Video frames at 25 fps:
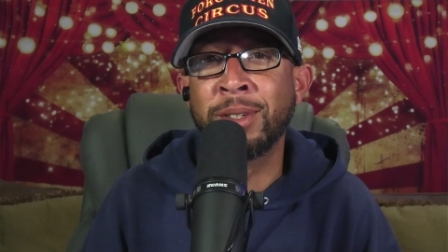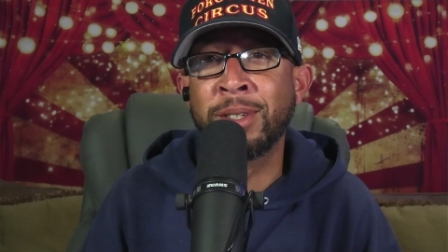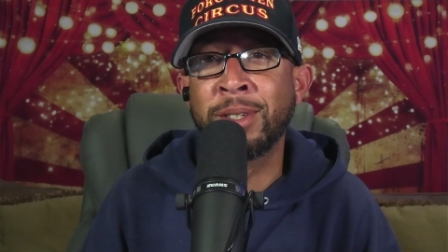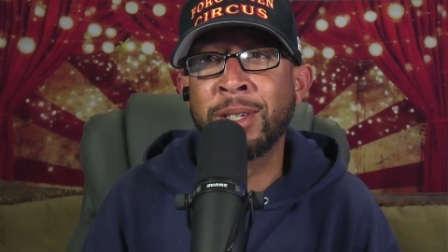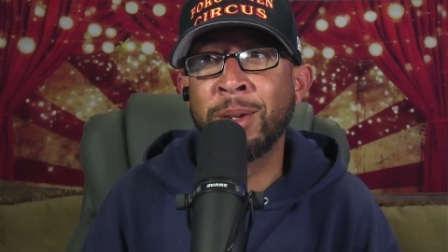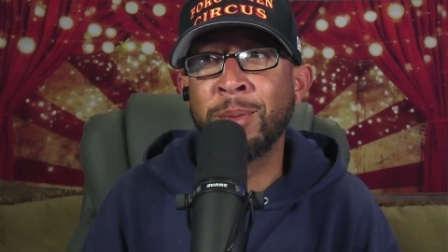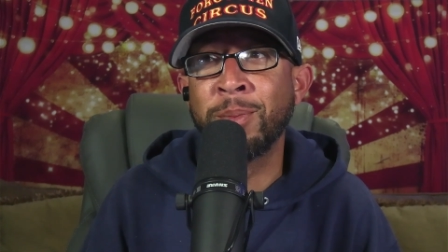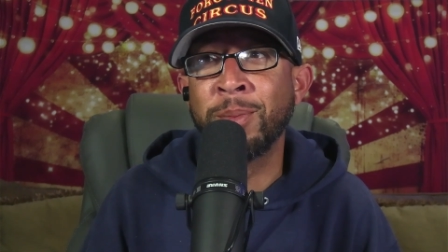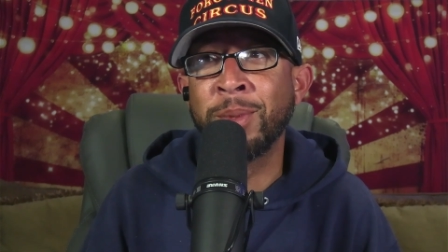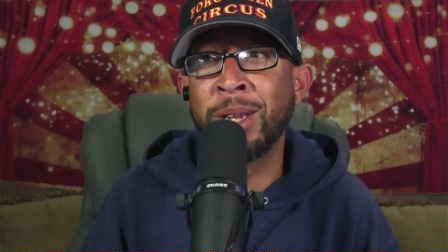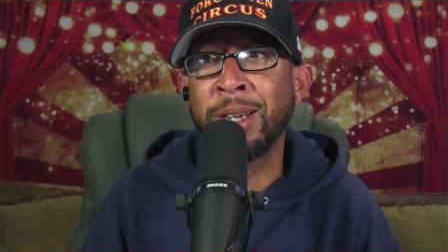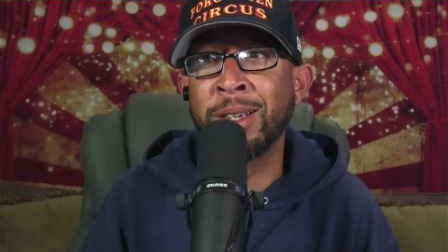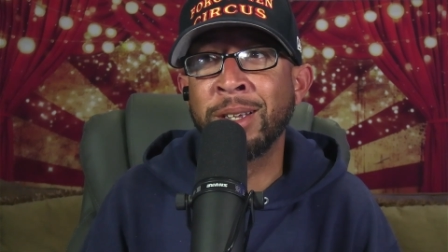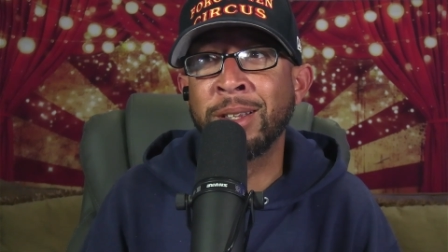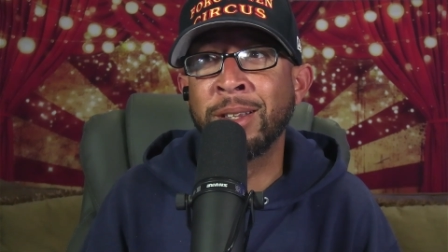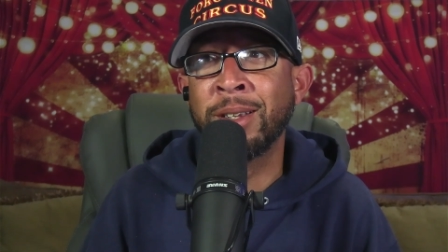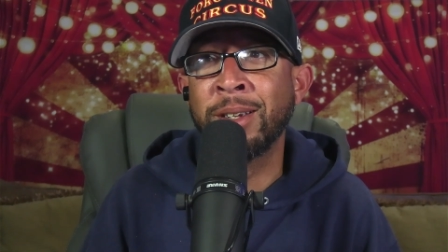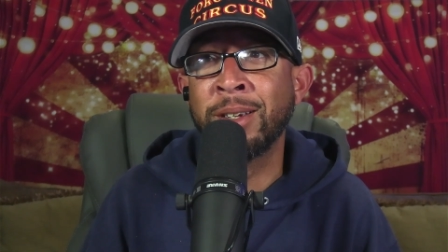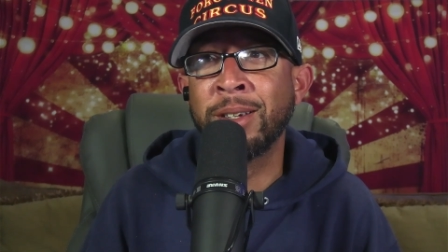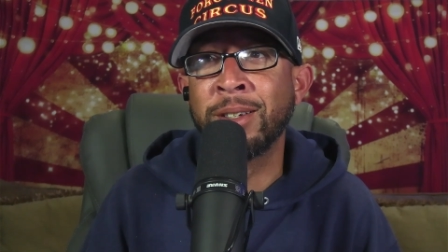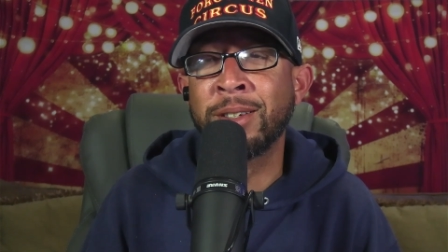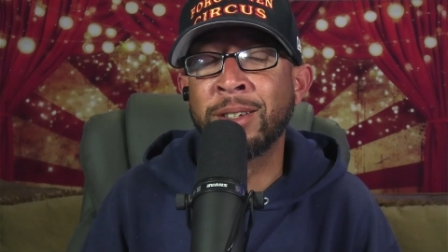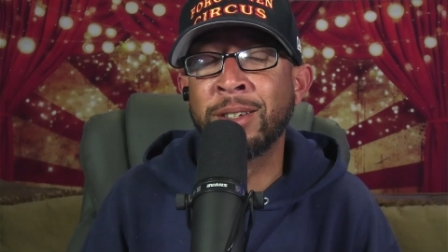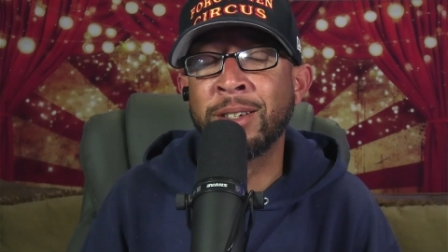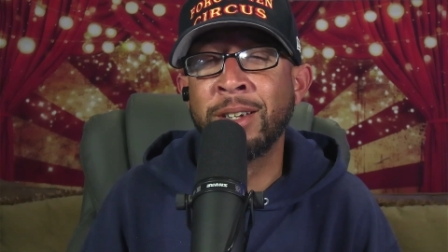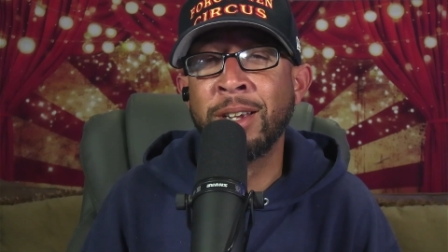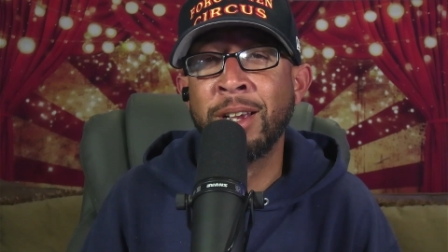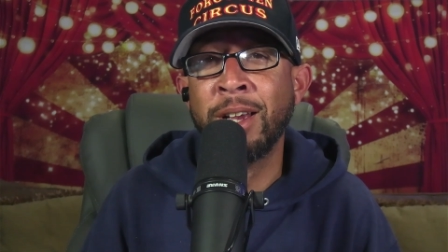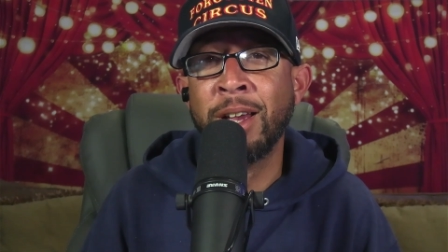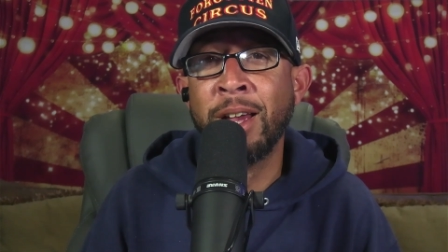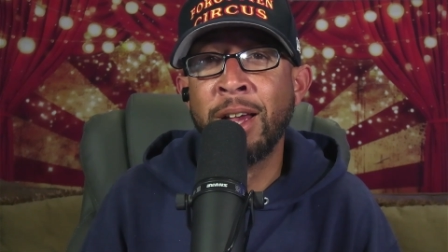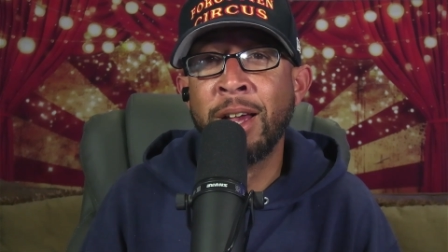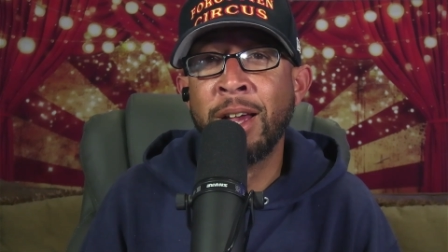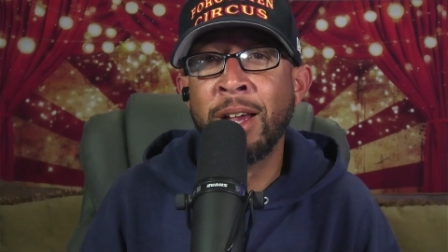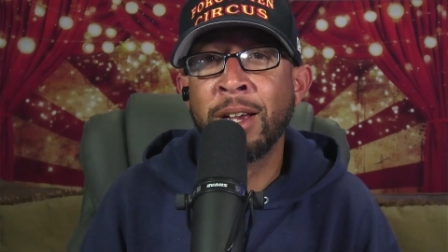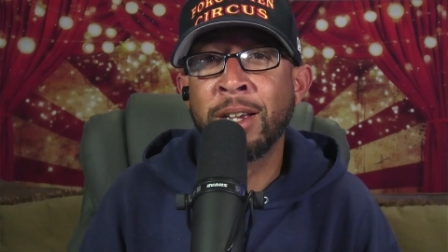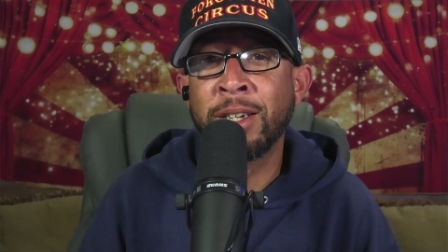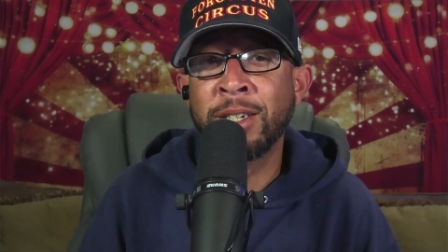something like this
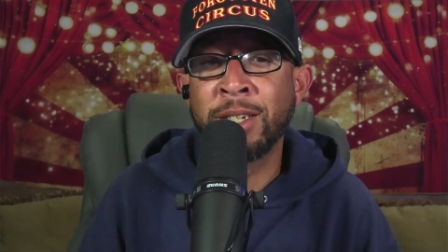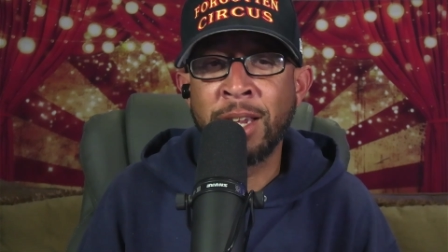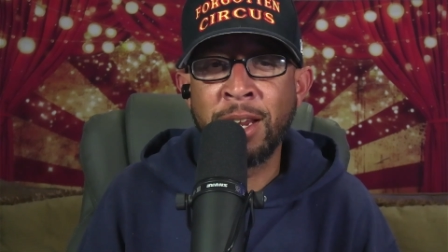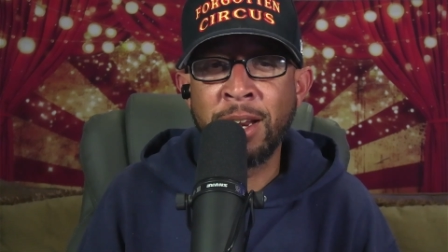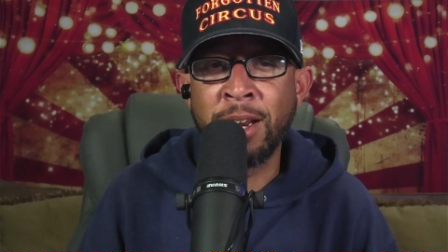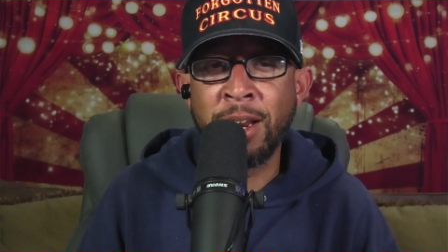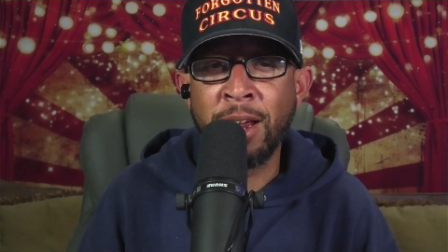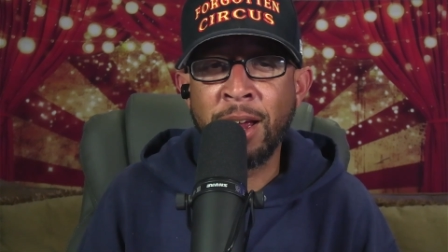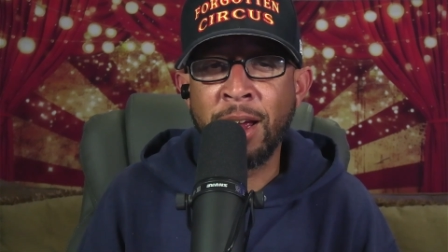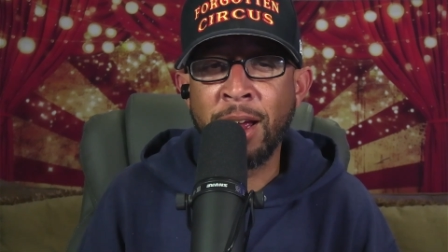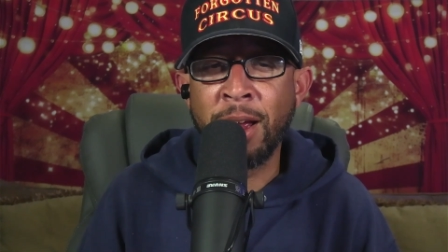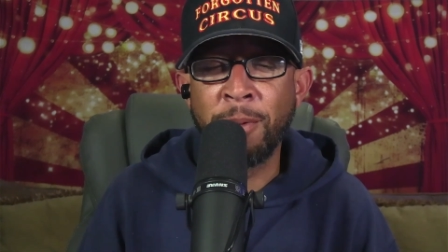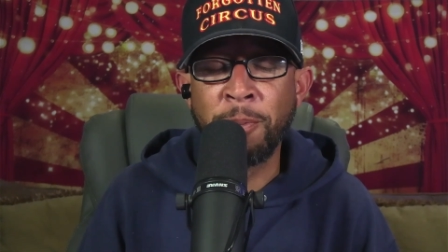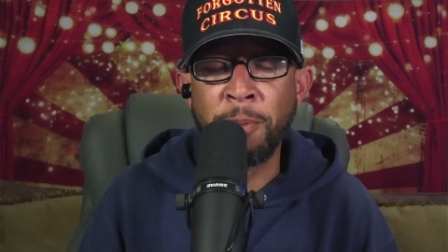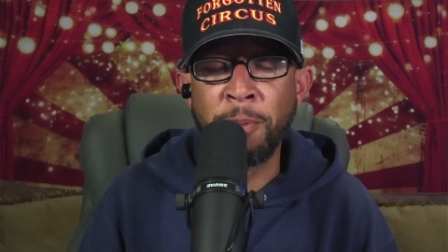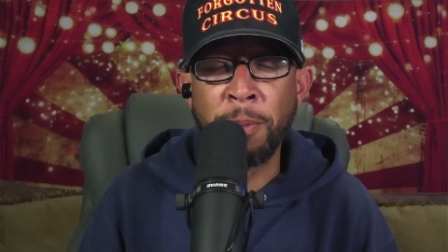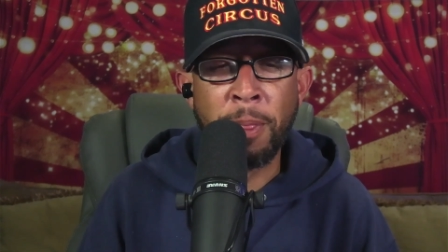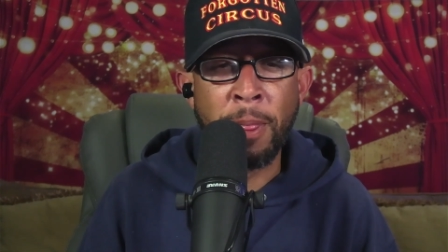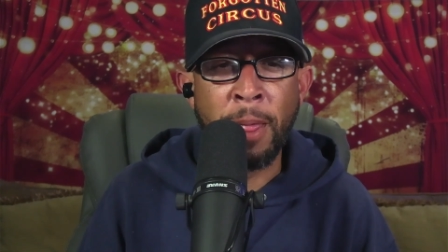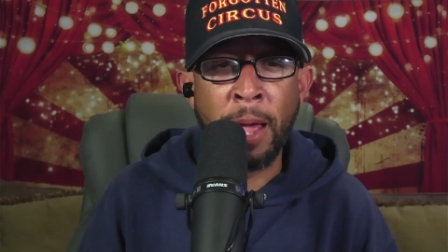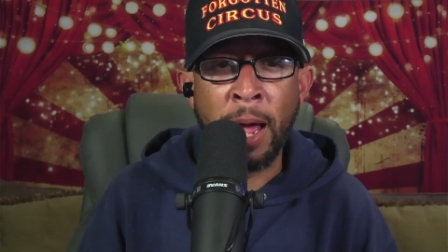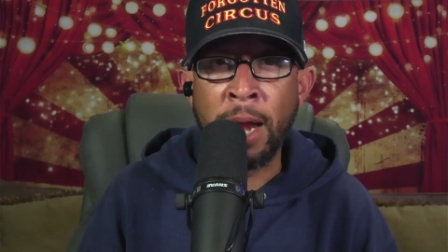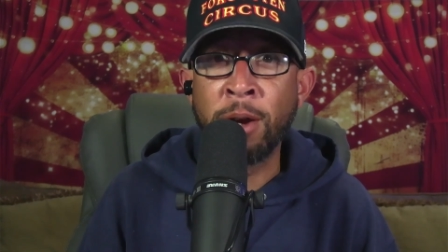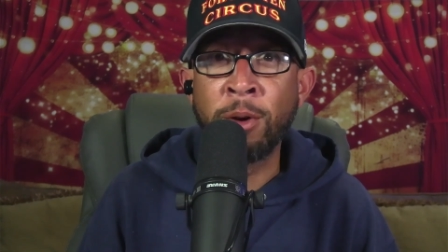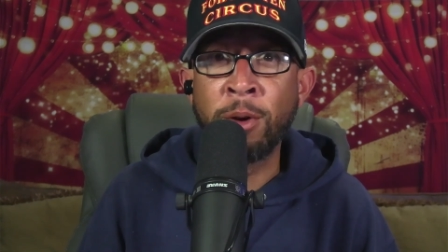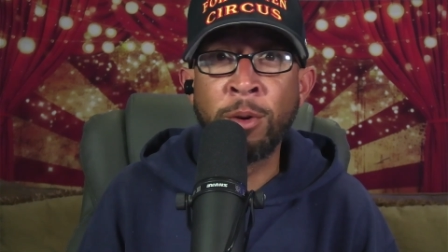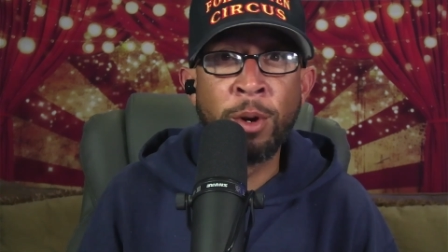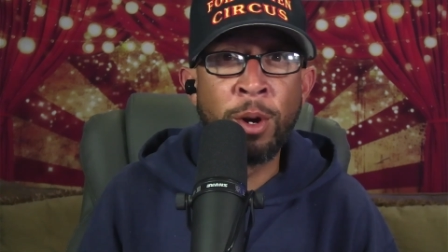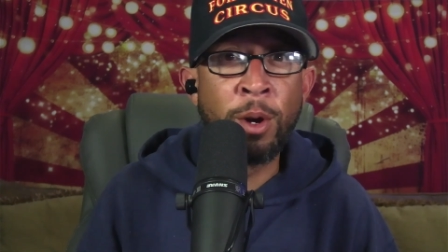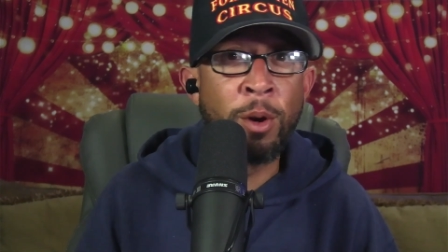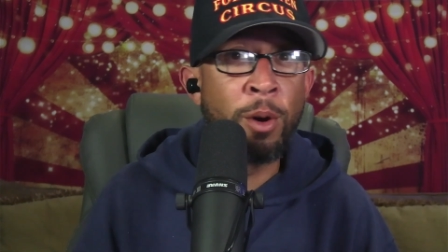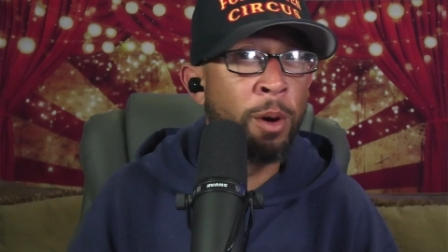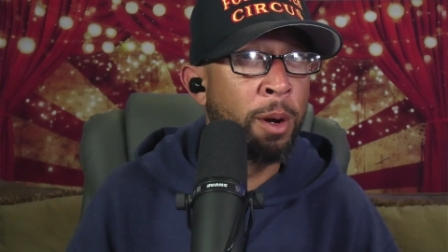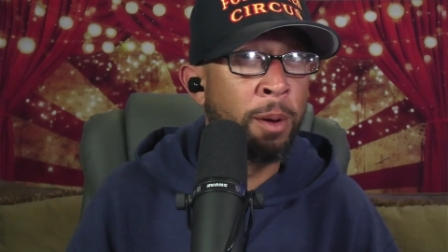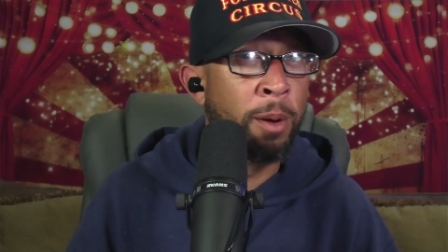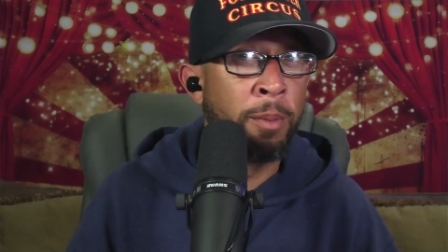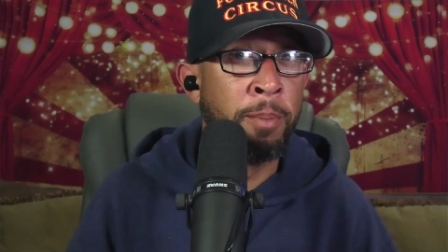because I I don't know.